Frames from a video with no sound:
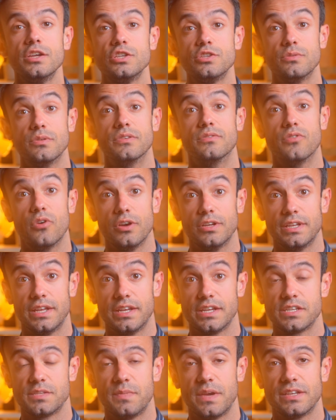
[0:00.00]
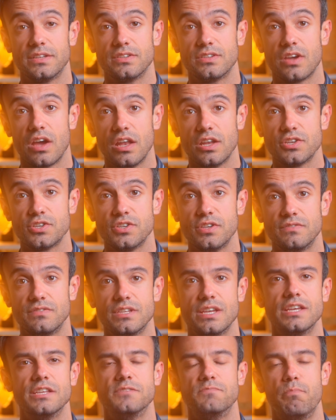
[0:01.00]
To avoid unexpected color shifts,
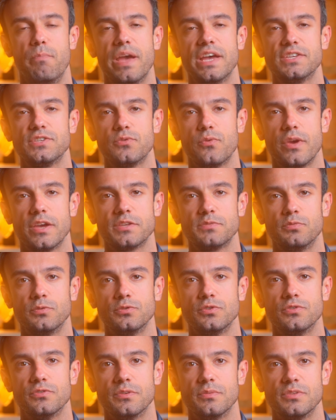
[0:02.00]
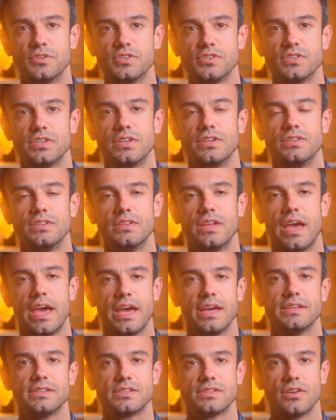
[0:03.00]
it's best to export your images in
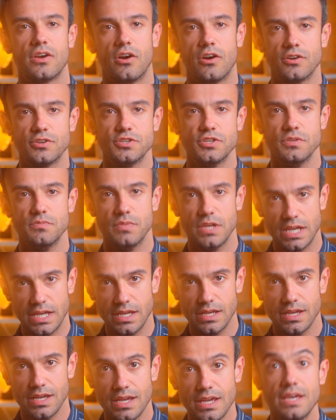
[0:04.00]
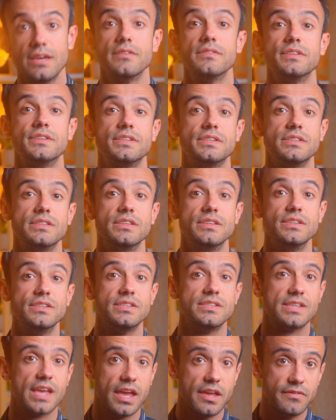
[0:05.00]
sRGB. This is the
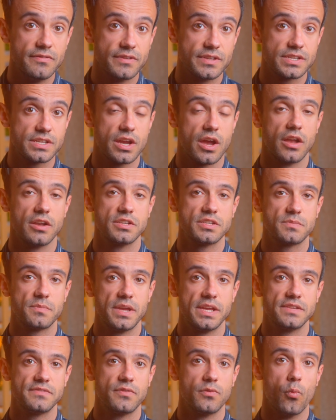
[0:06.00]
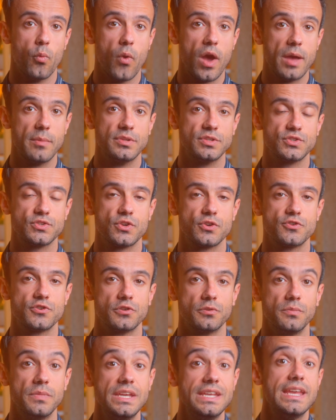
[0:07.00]
safest color space for web and
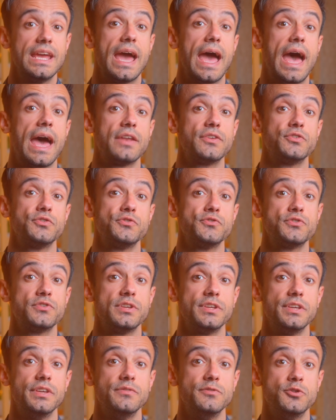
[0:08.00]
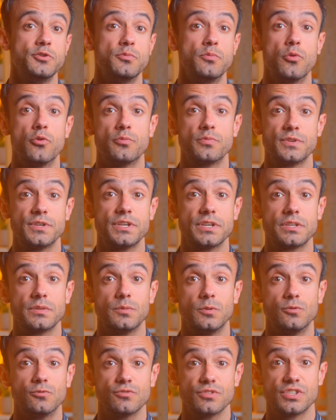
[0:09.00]
social media, and it usually gives you more
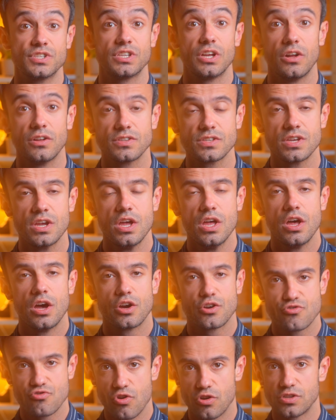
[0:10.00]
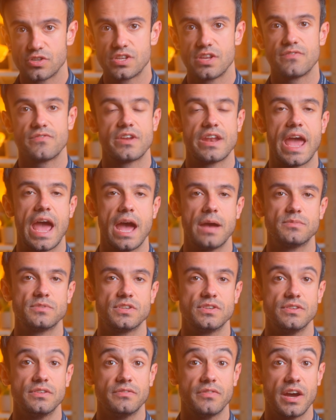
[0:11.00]
predictable results across different apps
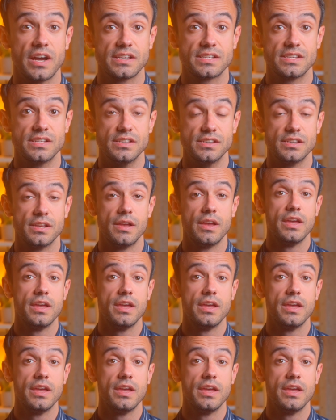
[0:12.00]
and devices.